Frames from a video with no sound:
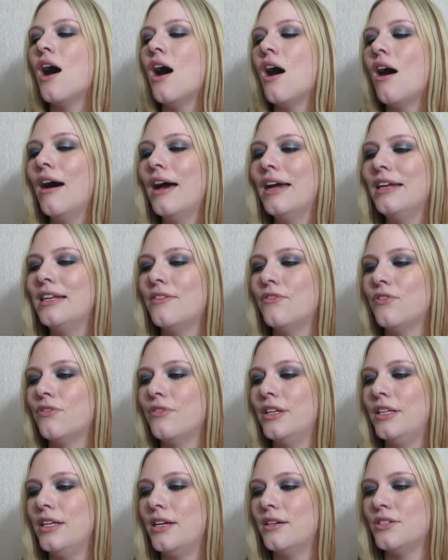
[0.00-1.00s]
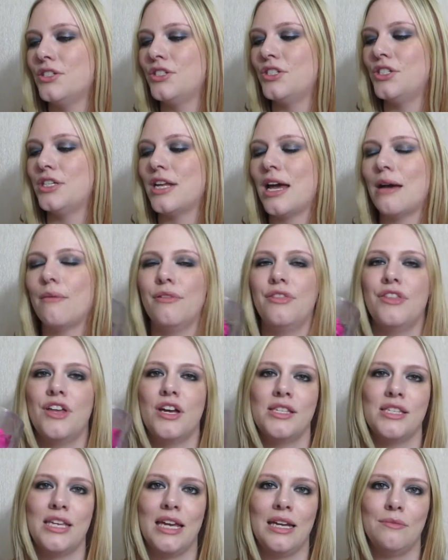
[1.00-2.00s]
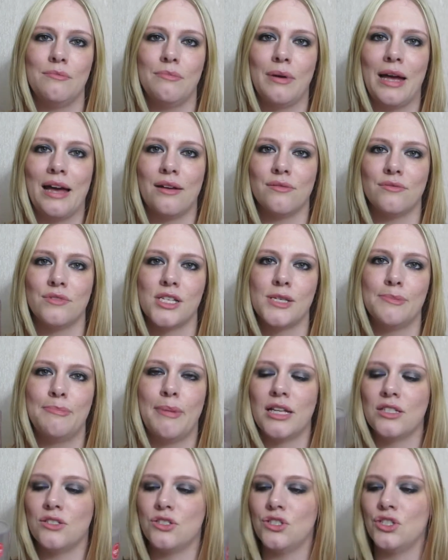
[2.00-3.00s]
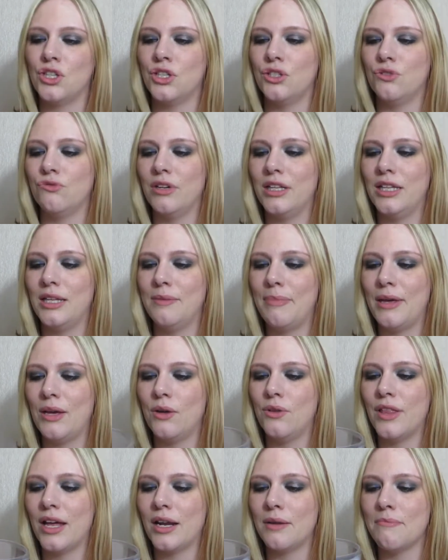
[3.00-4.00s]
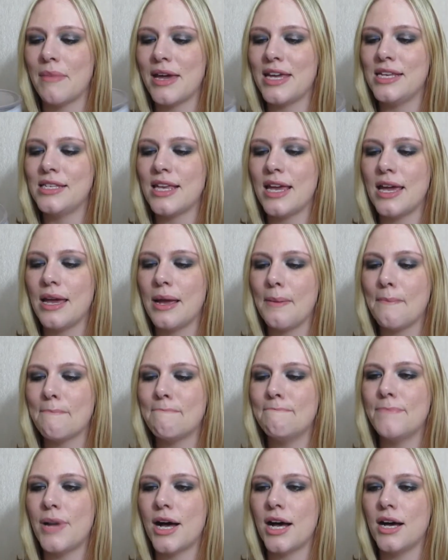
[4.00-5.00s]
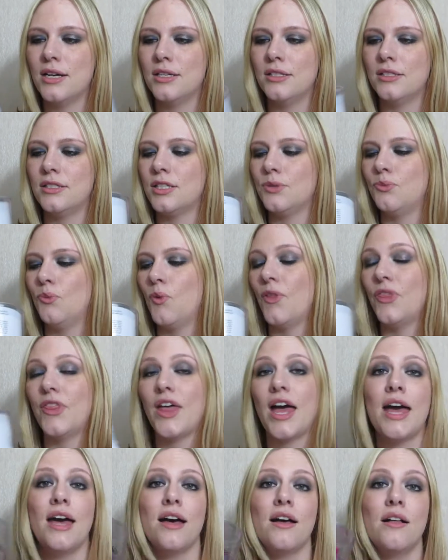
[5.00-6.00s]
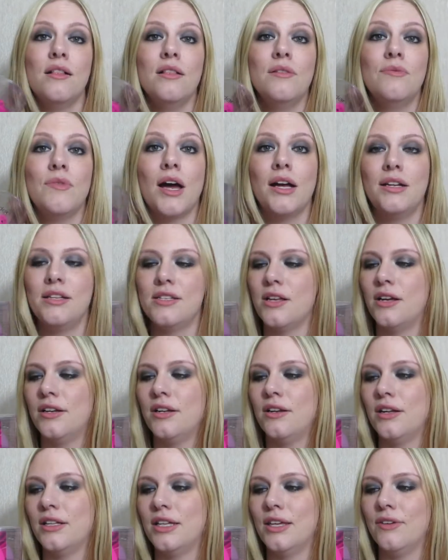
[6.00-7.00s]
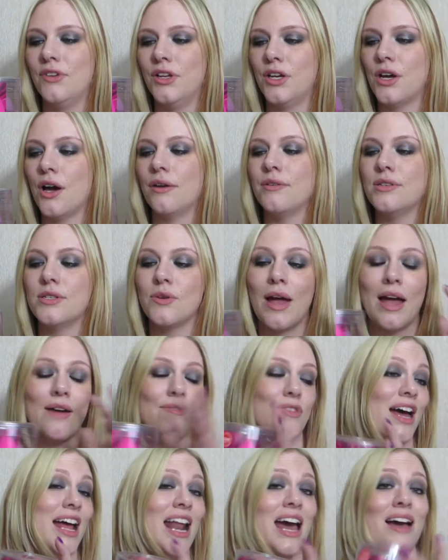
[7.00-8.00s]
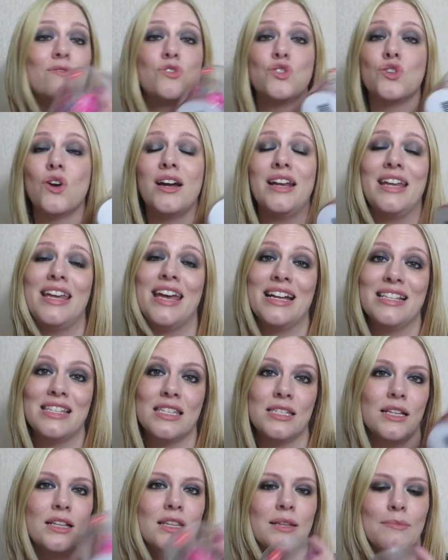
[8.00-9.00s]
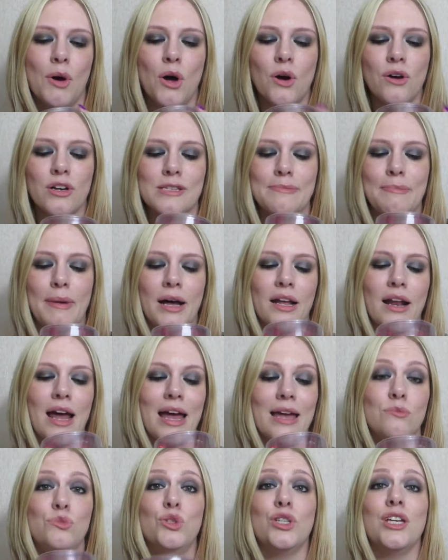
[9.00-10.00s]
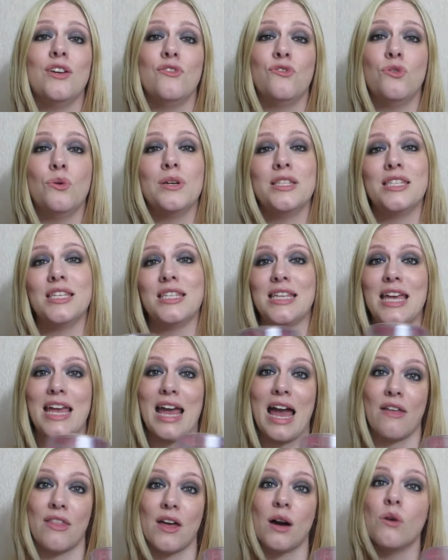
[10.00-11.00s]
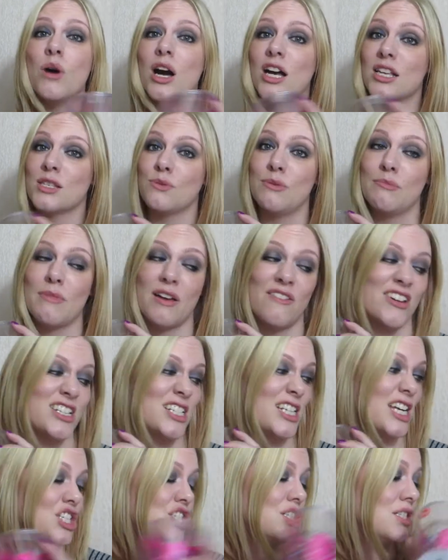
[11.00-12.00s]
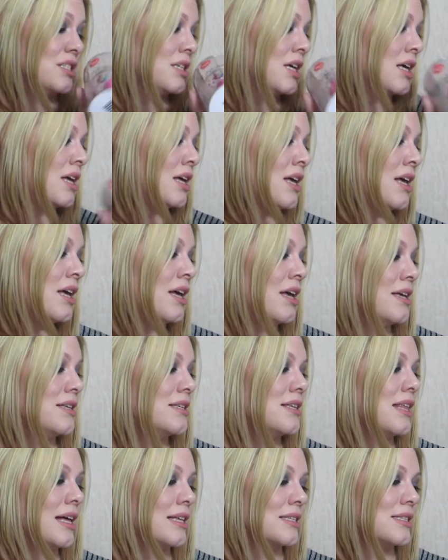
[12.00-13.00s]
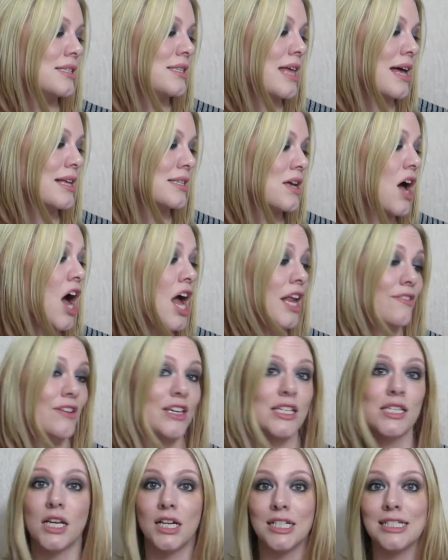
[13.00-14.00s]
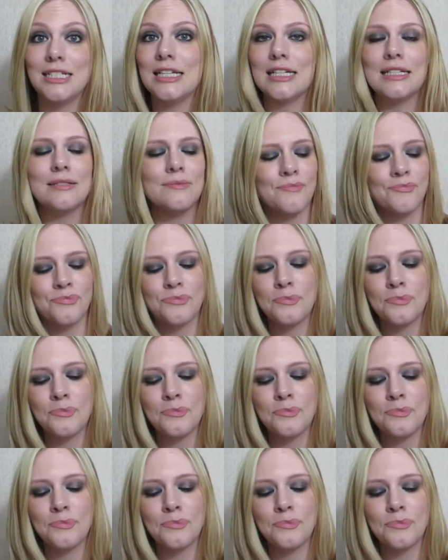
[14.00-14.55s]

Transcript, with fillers: I never really understood how a £13 sponge could really be all that amazing, but what the hell, I decided I'd give it a go. So I have that, haven't tried it yet, still in the box, but I am looking forward to seeing how that works with my foundation. So that's kind of exciting.